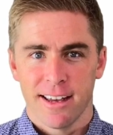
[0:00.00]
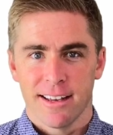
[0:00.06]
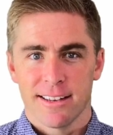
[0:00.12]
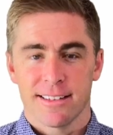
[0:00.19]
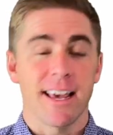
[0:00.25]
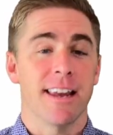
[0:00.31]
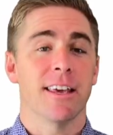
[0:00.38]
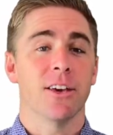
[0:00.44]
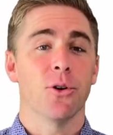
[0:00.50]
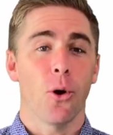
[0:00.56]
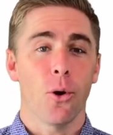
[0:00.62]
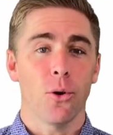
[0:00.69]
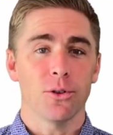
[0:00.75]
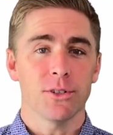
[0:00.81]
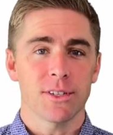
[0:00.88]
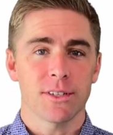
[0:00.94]
setting
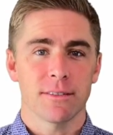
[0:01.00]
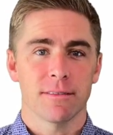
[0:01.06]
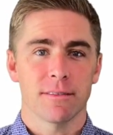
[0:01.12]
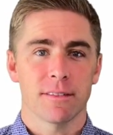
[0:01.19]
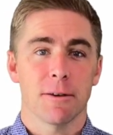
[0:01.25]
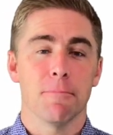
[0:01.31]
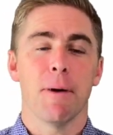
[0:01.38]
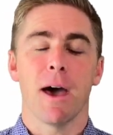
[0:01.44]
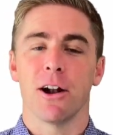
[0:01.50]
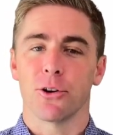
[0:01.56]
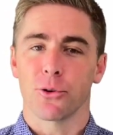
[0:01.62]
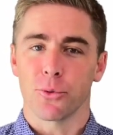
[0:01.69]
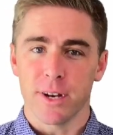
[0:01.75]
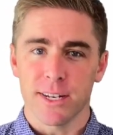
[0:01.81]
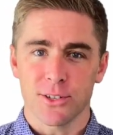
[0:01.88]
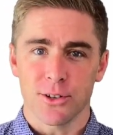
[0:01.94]
goals, competitor
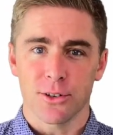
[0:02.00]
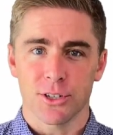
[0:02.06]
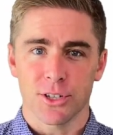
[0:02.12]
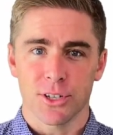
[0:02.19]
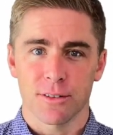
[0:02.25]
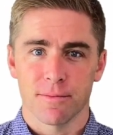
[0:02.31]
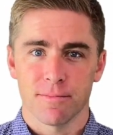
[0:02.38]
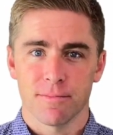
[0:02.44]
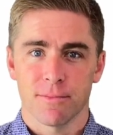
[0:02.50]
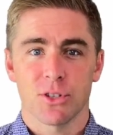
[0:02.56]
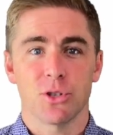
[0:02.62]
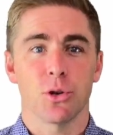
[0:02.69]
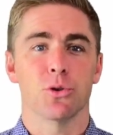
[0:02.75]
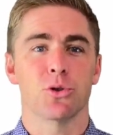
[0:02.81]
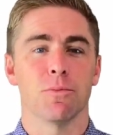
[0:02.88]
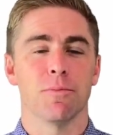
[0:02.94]
research,
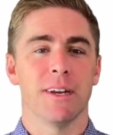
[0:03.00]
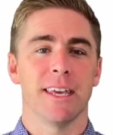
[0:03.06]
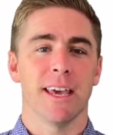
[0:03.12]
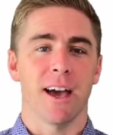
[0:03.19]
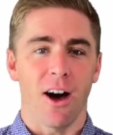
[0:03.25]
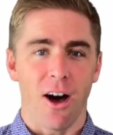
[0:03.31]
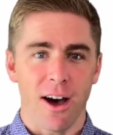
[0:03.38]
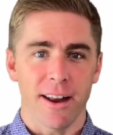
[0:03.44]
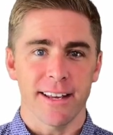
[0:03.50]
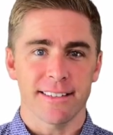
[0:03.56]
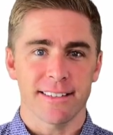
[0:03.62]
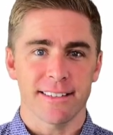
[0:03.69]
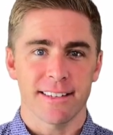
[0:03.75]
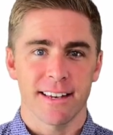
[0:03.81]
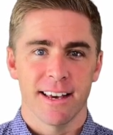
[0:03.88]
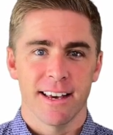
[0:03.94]
social media
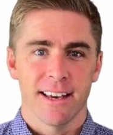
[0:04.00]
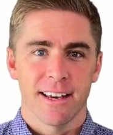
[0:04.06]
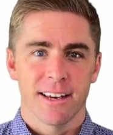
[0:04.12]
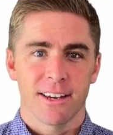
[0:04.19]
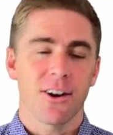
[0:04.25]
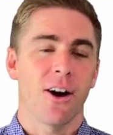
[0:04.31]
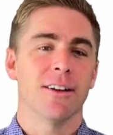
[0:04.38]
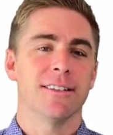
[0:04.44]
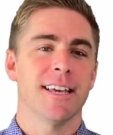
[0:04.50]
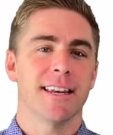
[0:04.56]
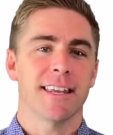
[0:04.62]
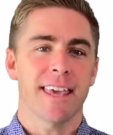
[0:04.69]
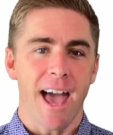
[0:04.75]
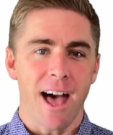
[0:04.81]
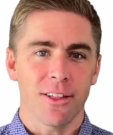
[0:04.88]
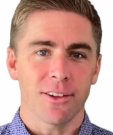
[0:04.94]
audits, content
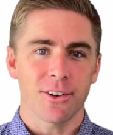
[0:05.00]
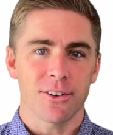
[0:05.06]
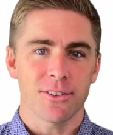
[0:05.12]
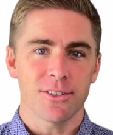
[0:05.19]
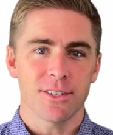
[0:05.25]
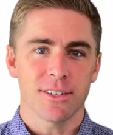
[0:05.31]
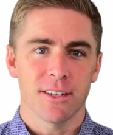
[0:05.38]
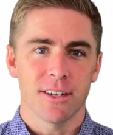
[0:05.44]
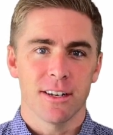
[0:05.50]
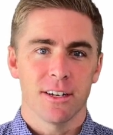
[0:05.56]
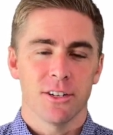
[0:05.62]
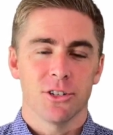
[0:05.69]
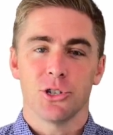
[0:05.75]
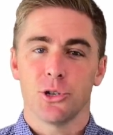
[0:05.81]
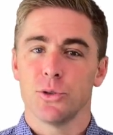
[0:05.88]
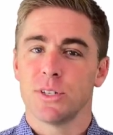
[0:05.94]
calendars,
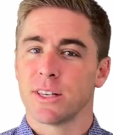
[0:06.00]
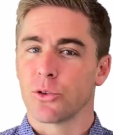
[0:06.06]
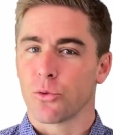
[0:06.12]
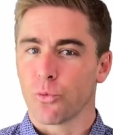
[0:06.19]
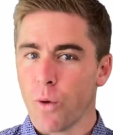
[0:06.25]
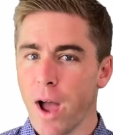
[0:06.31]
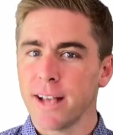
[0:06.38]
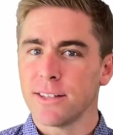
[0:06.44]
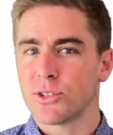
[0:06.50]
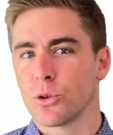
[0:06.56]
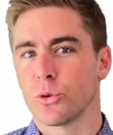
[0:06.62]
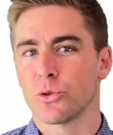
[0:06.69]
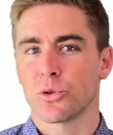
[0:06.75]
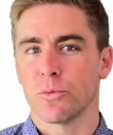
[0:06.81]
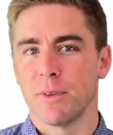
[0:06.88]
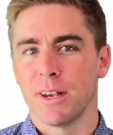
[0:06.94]
choosing the right
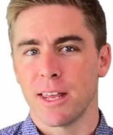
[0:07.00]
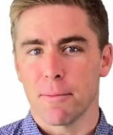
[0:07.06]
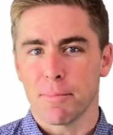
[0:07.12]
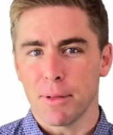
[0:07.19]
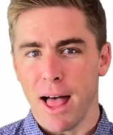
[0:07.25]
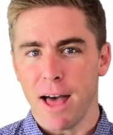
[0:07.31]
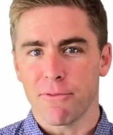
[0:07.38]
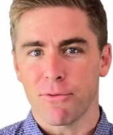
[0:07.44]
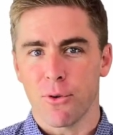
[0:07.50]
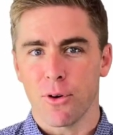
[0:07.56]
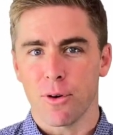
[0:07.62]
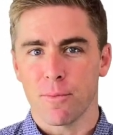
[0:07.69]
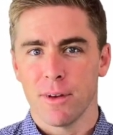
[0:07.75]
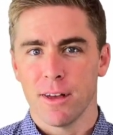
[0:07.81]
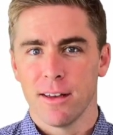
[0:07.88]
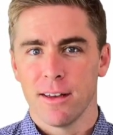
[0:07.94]
social media
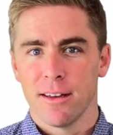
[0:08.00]
platform,